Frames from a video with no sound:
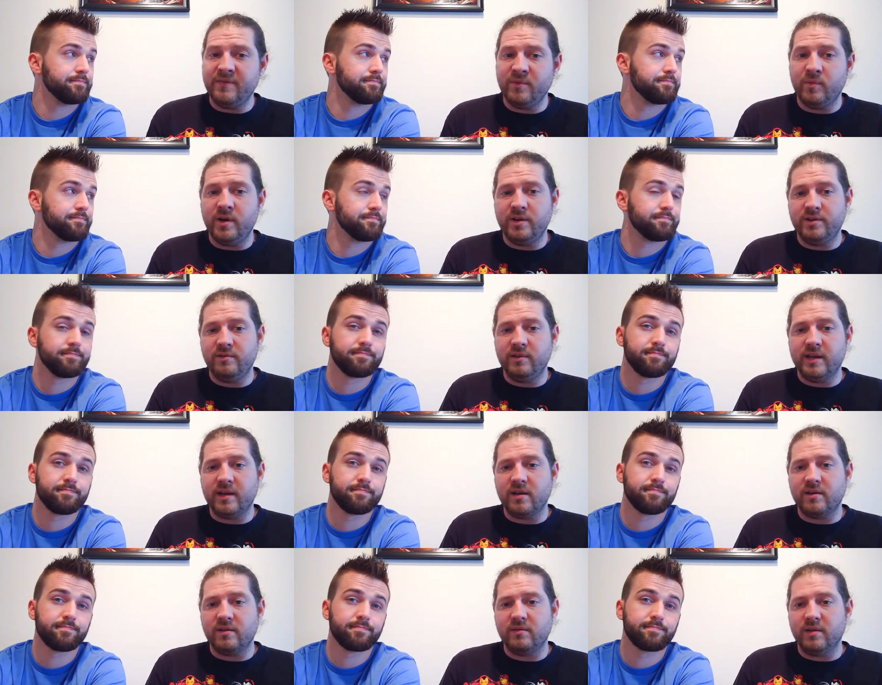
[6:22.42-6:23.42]
Speaker 1: You might even want
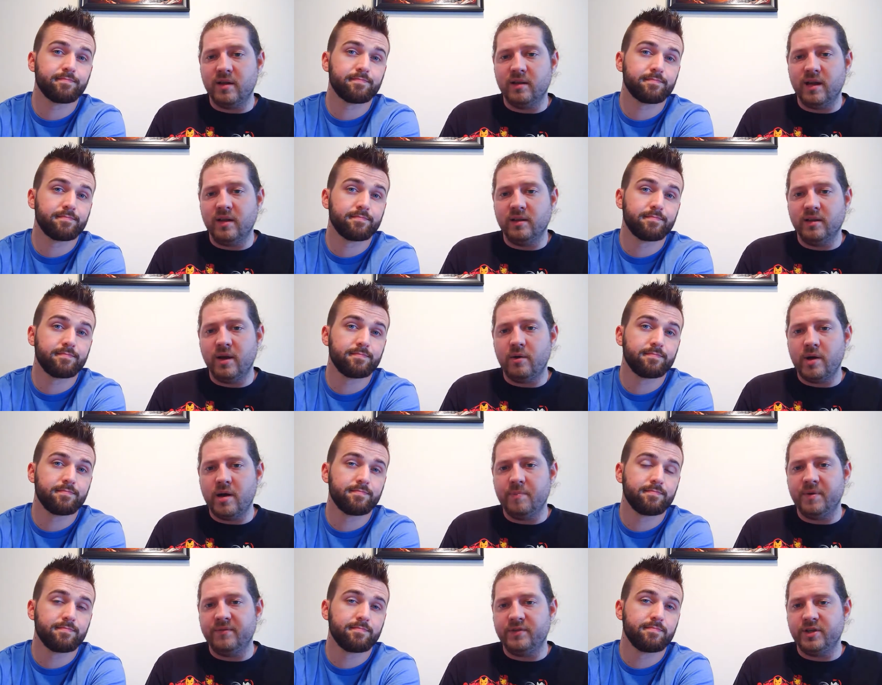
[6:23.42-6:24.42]
to do like a, a, a
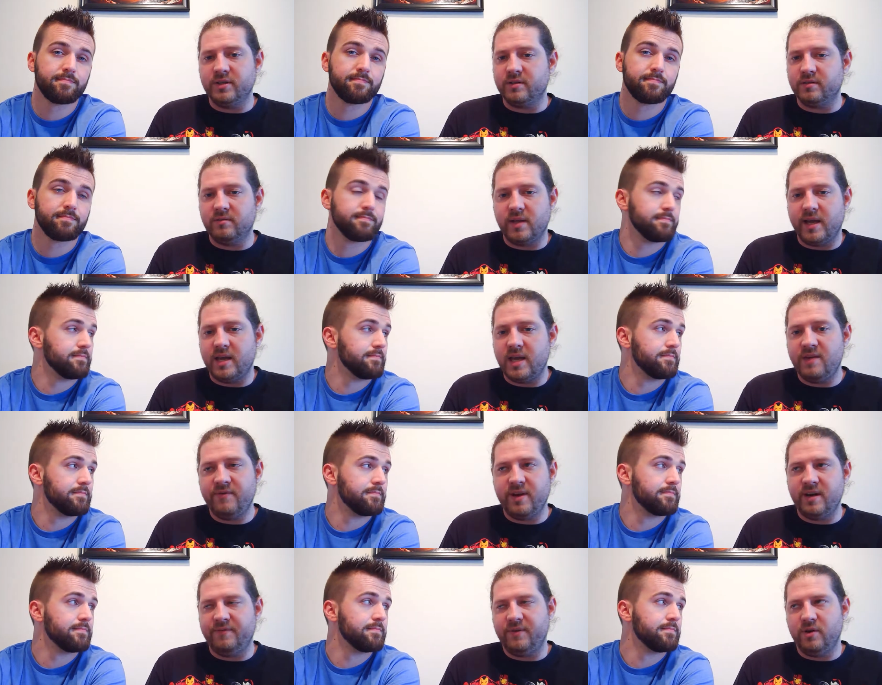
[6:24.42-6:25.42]
load up of just
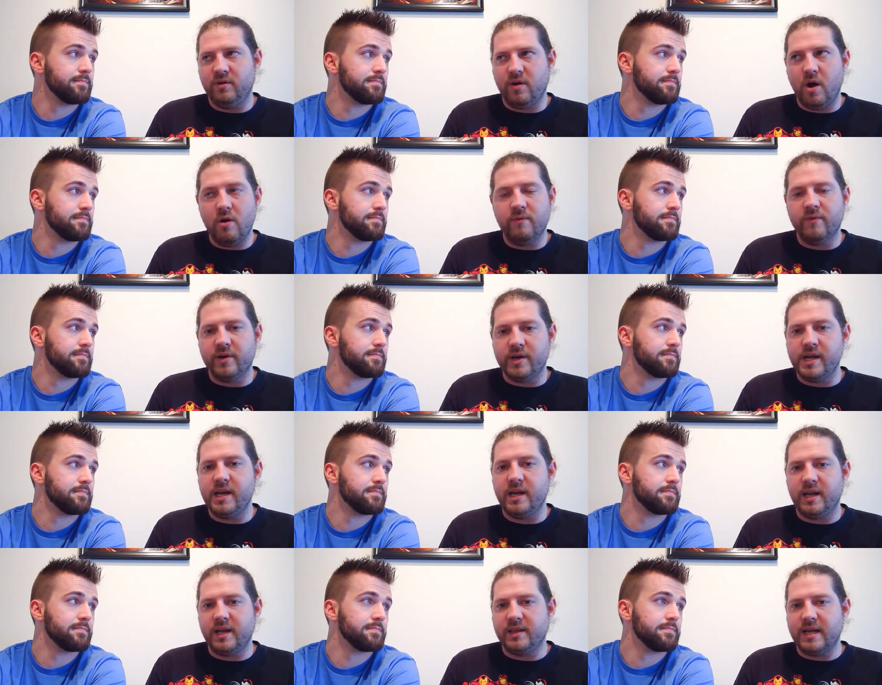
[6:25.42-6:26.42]
like, even if you're
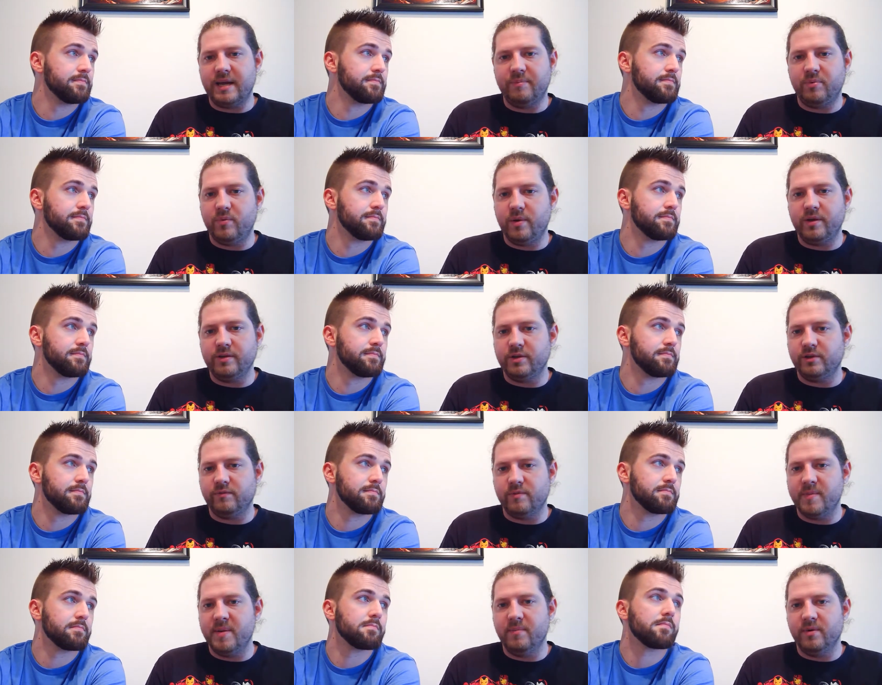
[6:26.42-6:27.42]
overeating at that
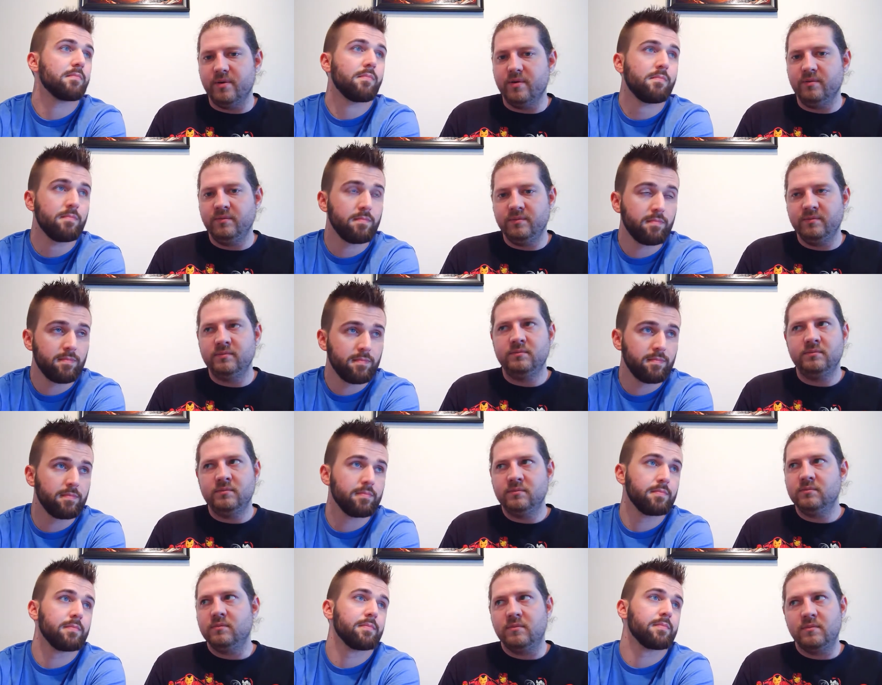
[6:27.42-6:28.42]
point, just remember
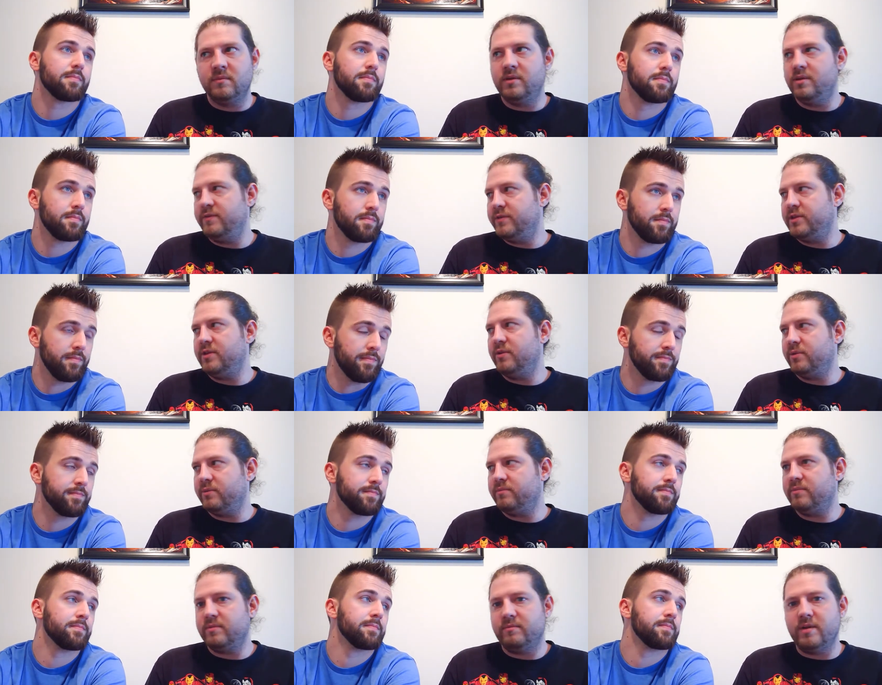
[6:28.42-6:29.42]
you
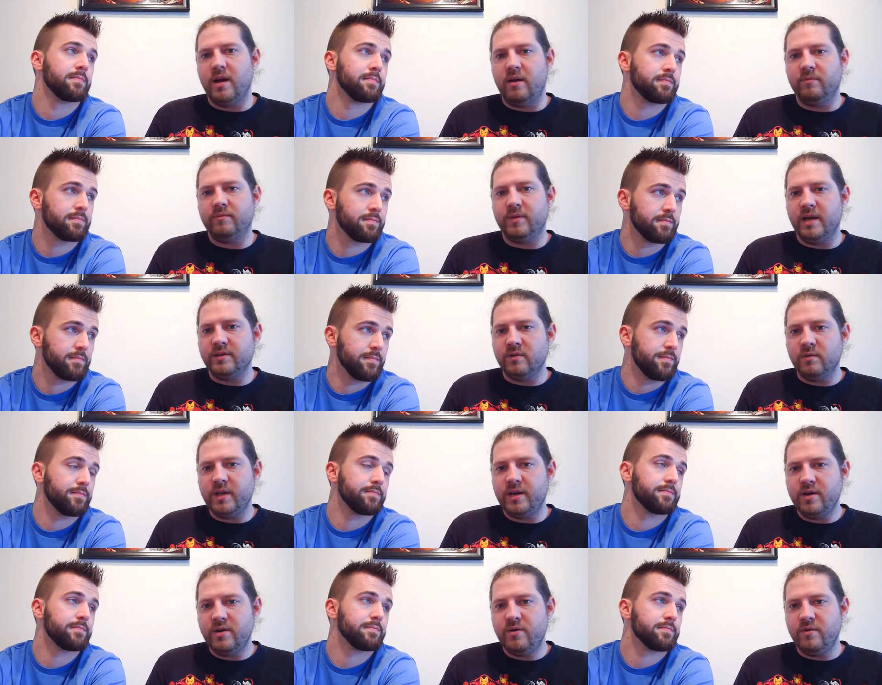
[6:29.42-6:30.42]
still, you know,
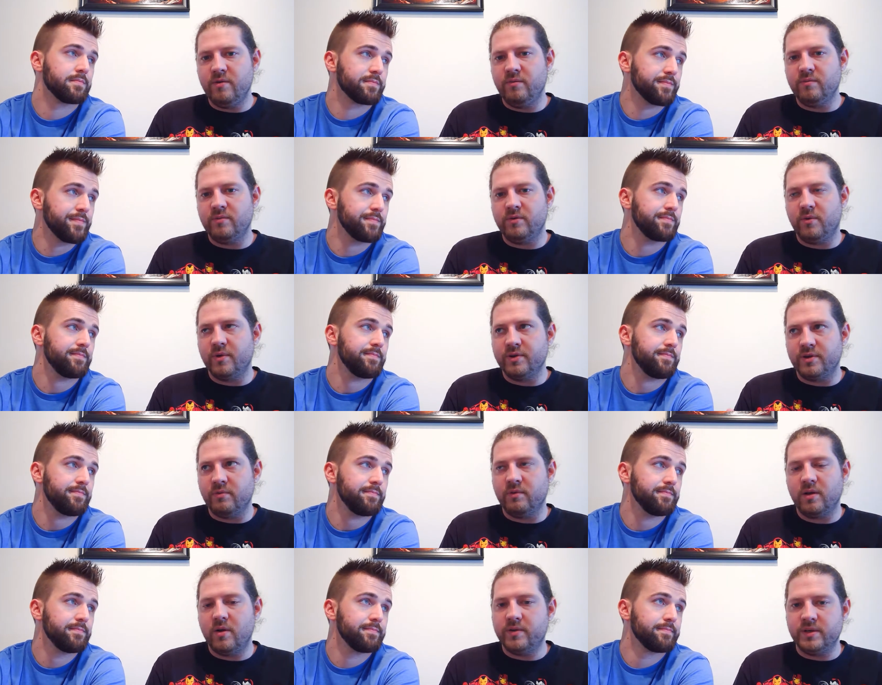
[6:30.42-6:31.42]
it's only noon.
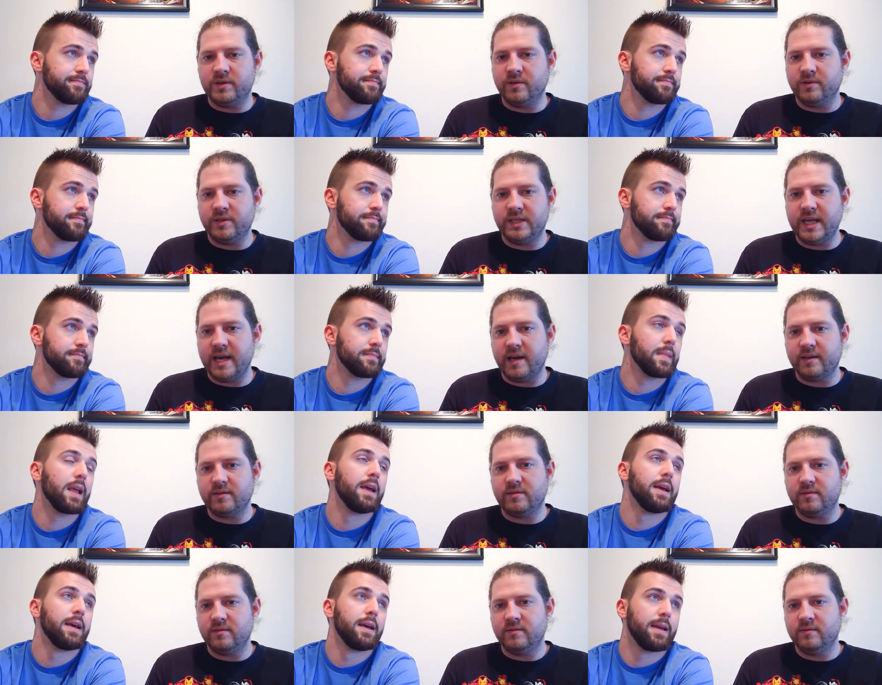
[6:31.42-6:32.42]
Doors don't close until
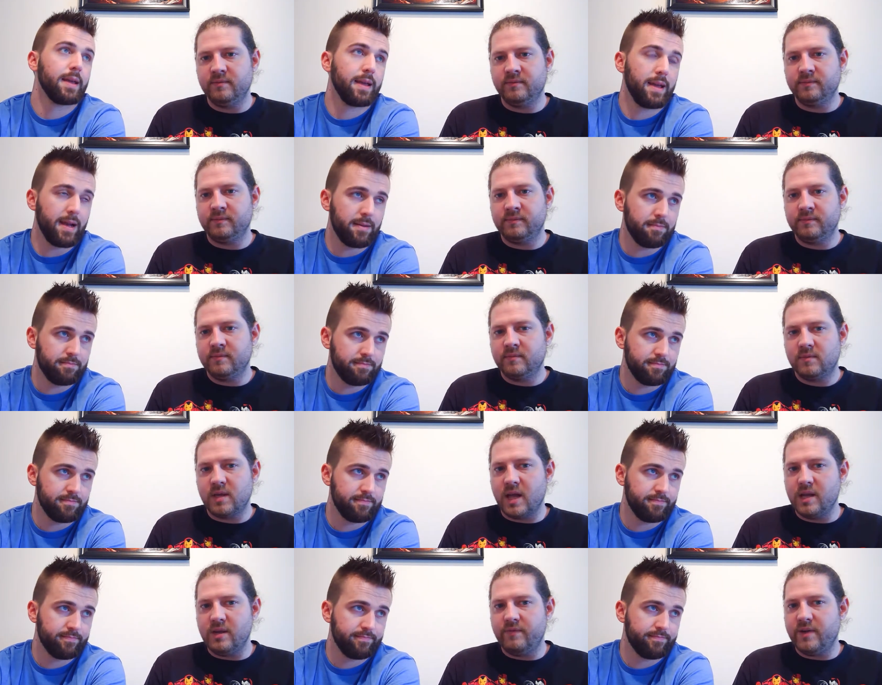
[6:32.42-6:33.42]
six. Yeah.
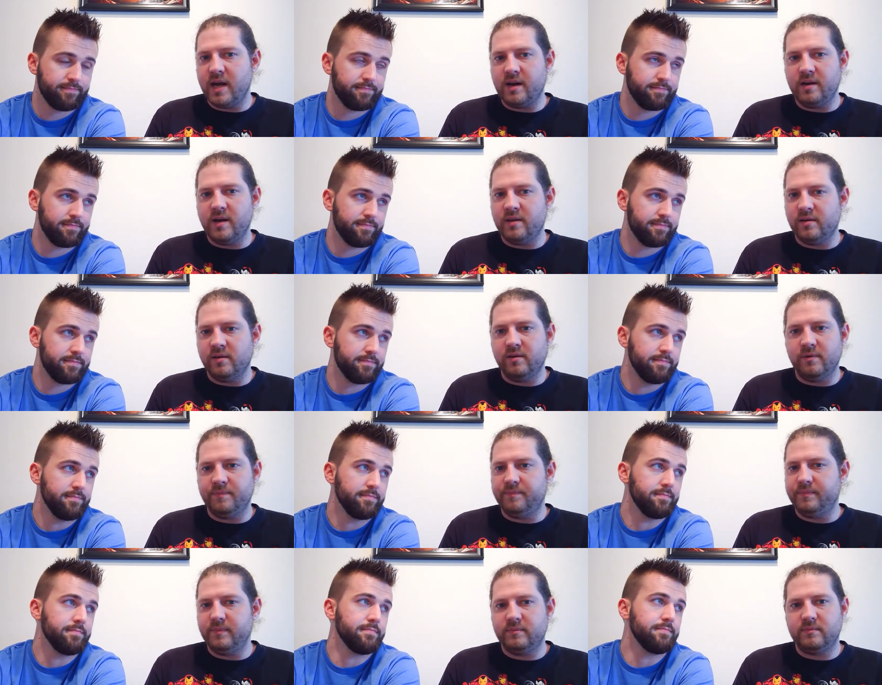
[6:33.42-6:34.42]
And you've got
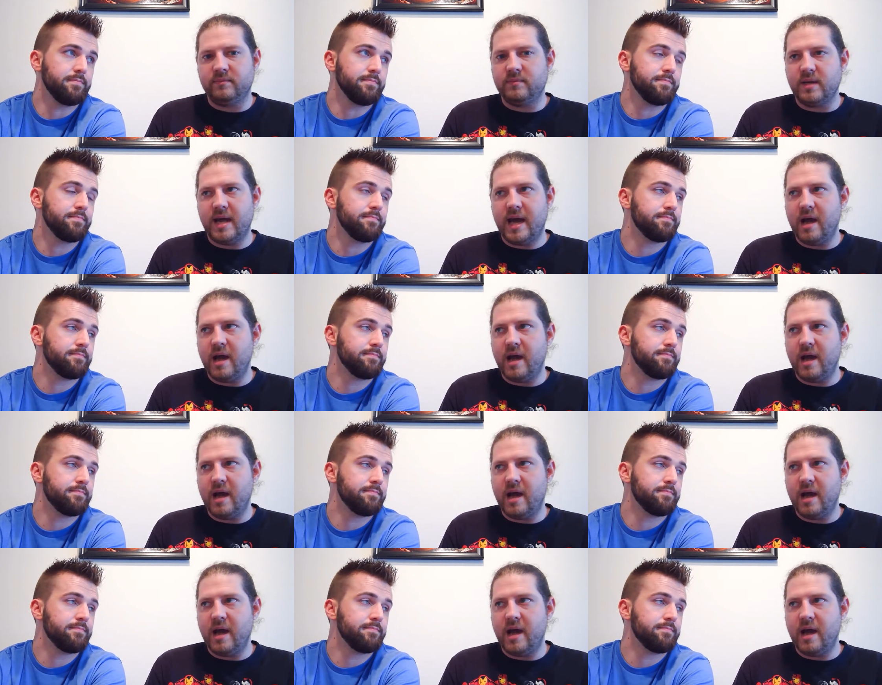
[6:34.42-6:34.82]
another...